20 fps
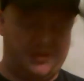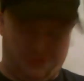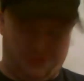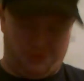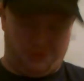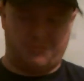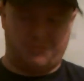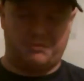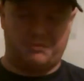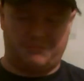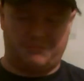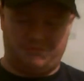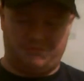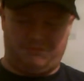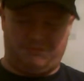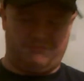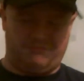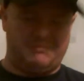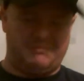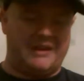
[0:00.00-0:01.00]
You're
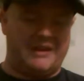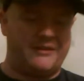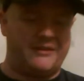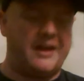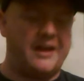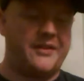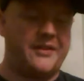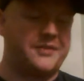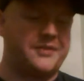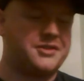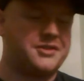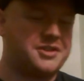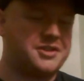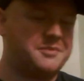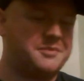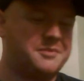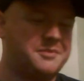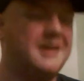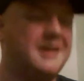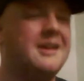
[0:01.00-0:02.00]
my father.
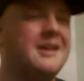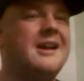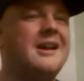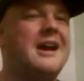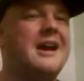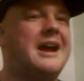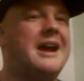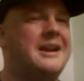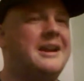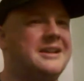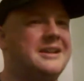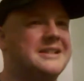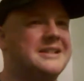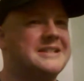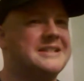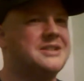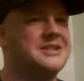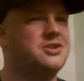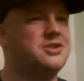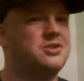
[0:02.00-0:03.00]
Trust me."
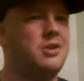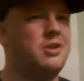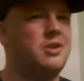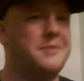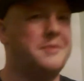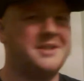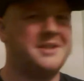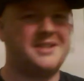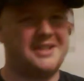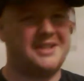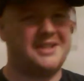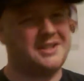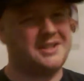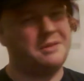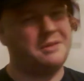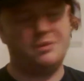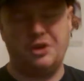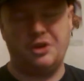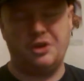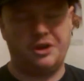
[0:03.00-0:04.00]
And Thomas says
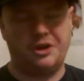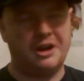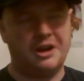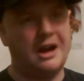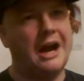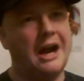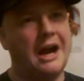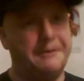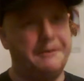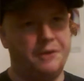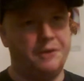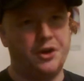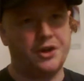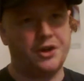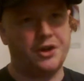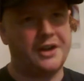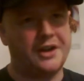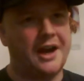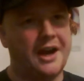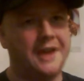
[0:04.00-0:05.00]
to him, "Look, I'm not
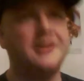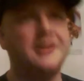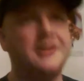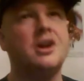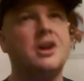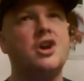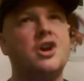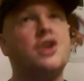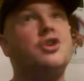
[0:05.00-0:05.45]
your dad.